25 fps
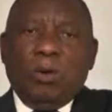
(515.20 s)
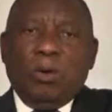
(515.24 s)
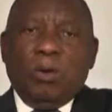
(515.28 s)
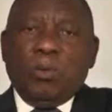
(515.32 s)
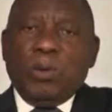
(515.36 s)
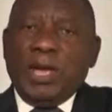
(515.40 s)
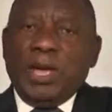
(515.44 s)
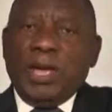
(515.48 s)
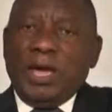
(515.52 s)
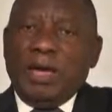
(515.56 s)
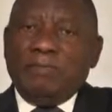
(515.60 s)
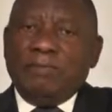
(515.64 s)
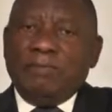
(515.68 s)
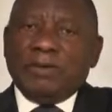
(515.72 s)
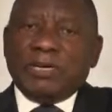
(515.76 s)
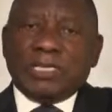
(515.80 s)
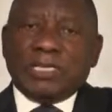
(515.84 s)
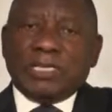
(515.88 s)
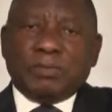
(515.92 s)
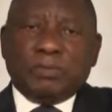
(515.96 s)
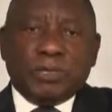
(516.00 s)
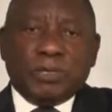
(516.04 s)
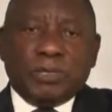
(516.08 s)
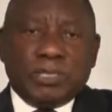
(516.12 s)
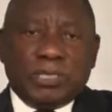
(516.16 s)
We have a
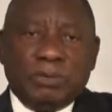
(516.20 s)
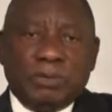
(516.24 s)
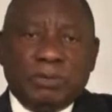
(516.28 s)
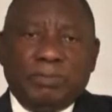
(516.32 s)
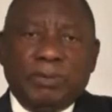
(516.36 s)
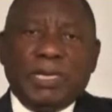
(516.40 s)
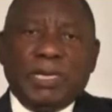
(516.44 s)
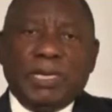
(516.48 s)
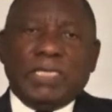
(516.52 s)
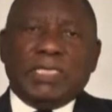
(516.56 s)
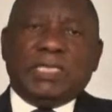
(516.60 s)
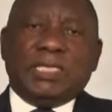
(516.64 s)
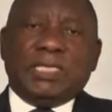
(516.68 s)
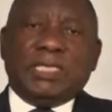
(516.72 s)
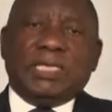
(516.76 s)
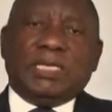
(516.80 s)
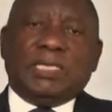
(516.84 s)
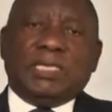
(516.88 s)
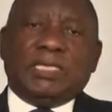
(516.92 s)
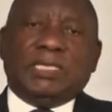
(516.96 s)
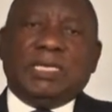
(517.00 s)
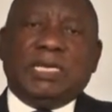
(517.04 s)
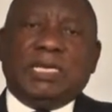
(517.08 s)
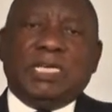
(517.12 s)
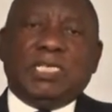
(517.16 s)
responsibility
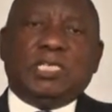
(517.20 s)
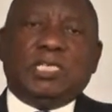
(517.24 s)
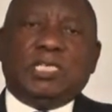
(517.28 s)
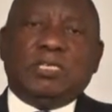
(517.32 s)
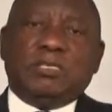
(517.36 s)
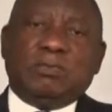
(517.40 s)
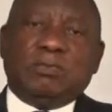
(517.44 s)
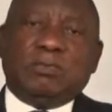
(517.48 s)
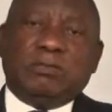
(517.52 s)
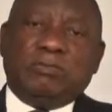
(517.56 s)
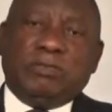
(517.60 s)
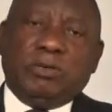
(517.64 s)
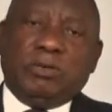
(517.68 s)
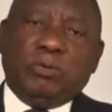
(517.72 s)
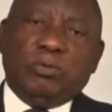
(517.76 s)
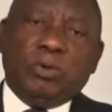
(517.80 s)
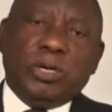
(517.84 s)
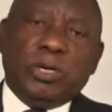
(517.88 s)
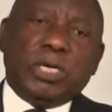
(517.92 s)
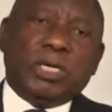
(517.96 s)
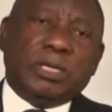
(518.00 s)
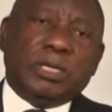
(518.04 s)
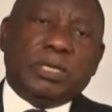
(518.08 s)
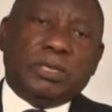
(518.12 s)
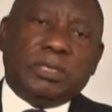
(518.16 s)
as the nations of the
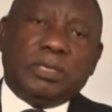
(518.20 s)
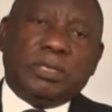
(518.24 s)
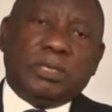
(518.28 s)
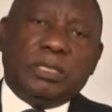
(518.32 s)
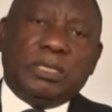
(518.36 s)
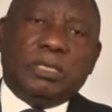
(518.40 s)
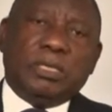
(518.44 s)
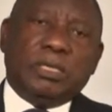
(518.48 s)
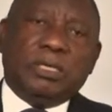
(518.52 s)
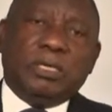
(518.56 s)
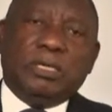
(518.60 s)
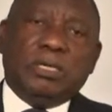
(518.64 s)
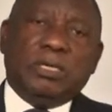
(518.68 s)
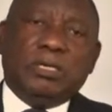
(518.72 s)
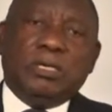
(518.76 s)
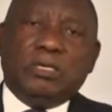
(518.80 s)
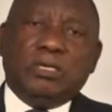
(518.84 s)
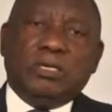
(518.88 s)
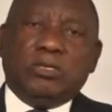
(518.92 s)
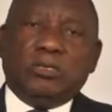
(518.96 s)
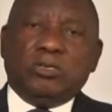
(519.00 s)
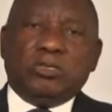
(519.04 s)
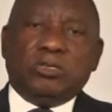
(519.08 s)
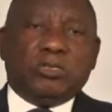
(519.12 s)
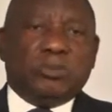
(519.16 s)
world
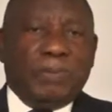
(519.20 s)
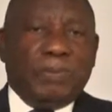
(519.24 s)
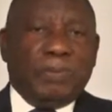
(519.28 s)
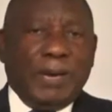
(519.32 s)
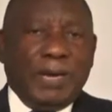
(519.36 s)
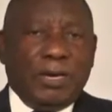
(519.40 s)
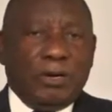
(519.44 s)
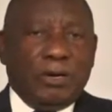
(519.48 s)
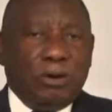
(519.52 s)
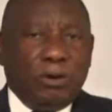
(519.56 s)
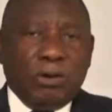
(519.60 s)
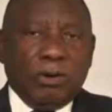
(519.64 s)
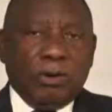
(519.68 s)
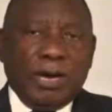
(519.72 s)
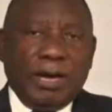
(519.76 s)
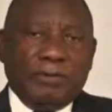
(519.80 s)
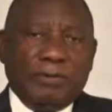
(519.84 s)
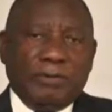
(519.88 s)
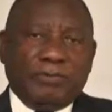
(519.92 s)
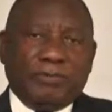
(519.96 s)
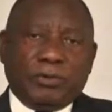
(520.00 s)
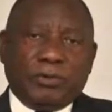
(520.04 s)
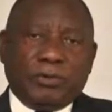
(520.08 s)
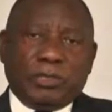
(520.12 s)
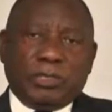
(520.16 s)
to spare no
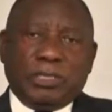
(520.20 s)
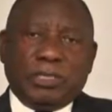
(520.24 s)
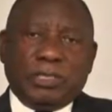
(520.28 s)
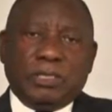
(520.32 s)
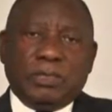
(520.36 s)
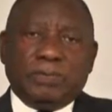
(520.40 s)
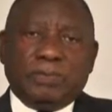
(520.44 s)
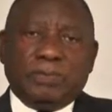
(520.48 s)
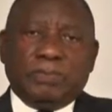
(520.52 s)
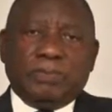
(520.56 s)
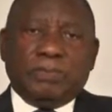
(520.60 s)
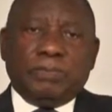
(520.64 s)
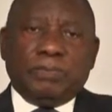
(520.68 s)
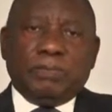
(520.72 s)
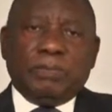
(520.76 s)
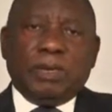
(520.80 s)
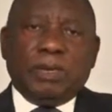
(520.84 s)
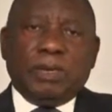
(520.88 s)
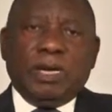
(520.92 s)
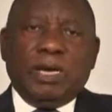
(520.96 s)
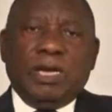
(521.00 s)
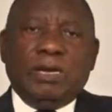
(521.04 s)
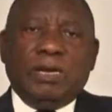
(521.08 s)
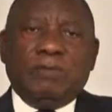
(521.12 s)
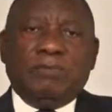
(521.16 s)
effort
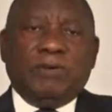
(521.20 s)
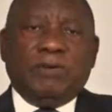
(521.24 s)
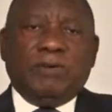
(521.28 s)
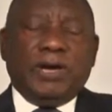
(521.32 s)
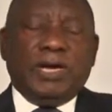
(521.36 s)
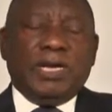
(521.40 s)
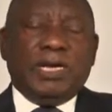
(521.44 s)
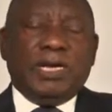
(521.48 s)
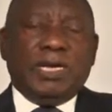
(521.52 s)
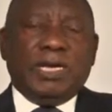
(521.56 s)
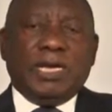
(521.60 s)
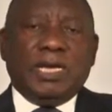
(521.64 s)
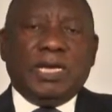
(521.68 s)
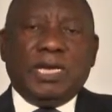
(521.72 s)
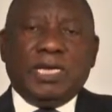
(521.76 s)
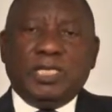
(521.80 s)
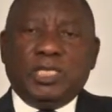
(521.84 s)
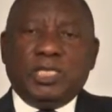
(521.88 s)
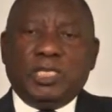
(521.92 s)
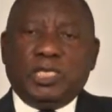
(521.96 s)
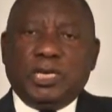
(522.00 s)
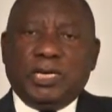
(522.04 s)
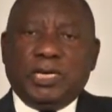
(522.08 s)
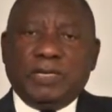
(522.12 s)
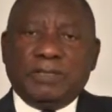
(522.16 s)
in finding a
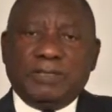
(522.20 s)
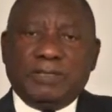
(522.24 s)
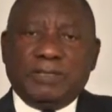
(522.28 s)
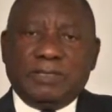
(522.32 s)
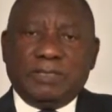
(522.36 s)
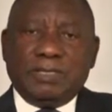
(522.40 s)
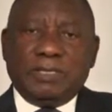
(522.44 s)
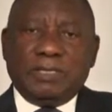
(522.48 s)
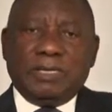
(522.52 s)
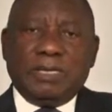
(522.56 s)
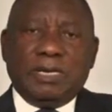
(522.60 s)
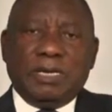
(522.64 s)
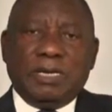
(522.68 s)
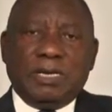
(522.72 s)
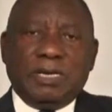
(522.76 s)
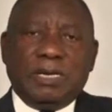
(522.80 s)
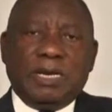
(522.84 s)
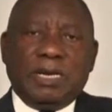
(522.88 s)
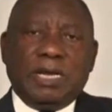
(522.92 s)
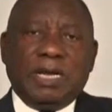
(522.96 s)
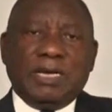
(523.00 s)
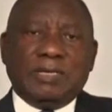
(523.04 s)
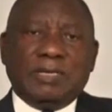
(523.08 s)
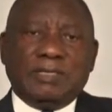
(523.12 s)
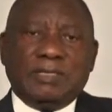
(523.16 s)
just,
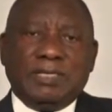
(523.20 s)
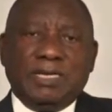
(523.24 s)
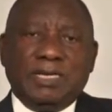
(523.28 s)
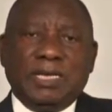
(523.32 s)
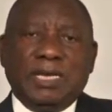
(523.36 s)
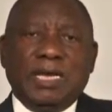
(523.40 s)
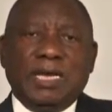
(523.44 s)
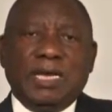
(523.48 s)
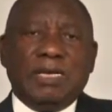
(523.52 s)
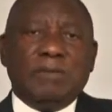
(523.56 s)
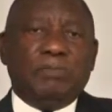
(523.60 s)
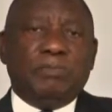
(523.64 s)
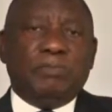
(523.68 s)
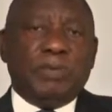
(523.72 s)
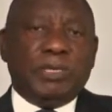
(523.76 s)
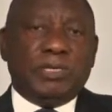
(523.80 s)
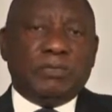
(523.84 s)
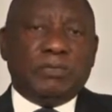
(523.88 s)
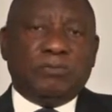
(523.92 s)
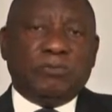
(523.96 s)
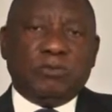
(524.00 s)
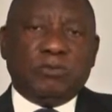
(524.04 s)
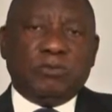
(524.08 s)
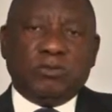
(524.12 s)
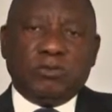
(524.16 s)
lasting, and
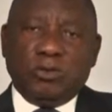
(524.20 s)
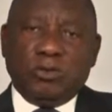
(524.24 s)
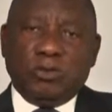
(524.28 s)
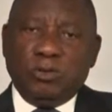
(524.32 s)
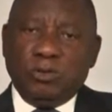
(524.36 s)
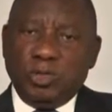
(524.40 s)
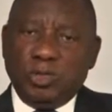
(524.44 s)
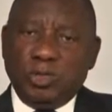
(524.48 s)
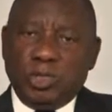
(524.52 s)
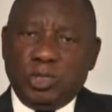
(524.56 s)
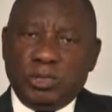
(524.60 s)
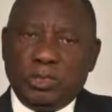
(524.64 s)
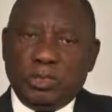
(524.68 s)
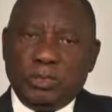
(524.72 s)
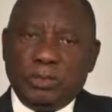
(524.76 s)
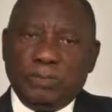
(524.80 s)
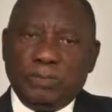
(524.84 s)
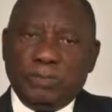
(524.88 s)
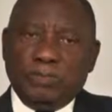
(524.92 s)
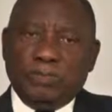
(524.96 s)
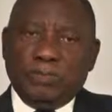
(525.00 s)
peaceful solution,